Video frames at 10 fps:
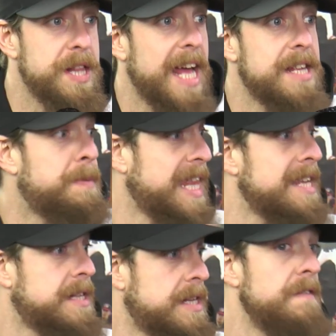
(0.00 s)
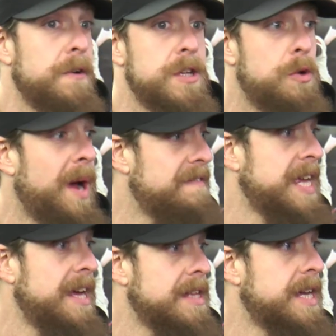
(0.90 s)
But that's the difference. You have
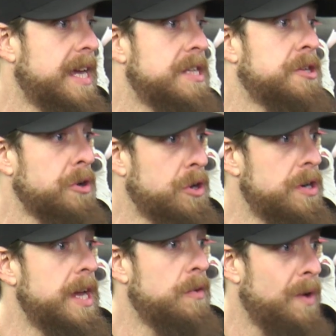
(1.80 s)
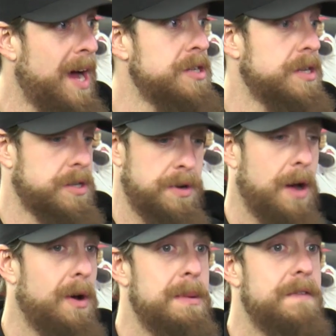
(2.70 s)
talented kids that are cooking in Rochester
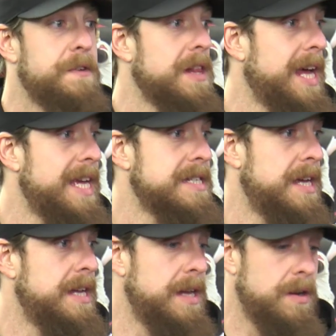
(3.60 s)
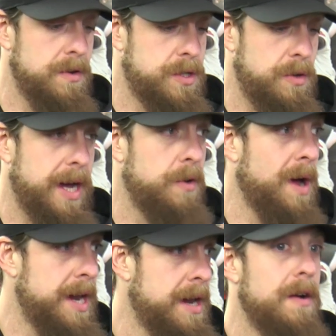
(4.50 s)
now. I mean, for the last 10 years, you had
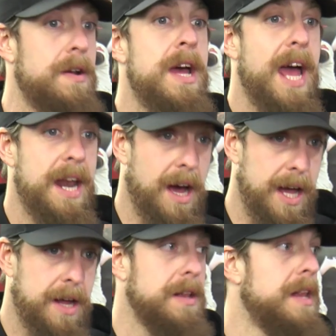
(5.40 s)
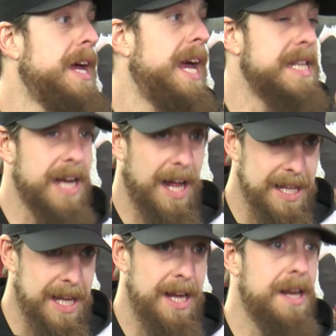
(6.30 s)
Reinhardt and Eichel and
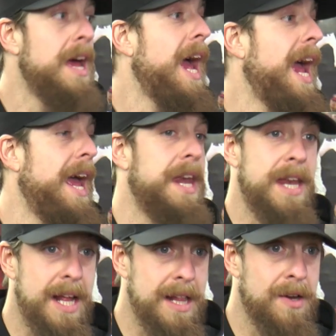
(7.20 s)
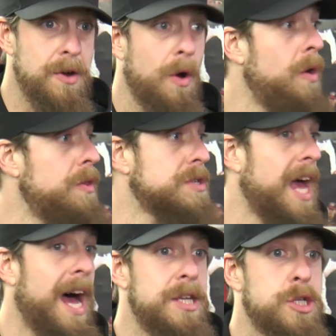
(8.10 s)
Dahlin and Nylander. All those
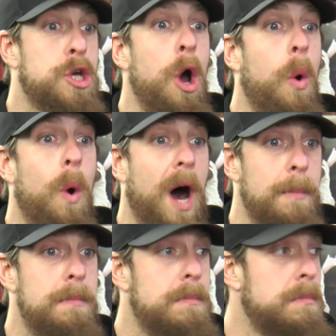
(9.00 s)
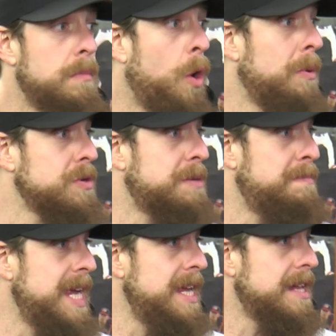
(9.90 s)
guys go up almost
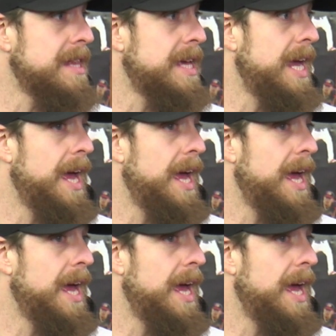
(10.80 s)
immediately.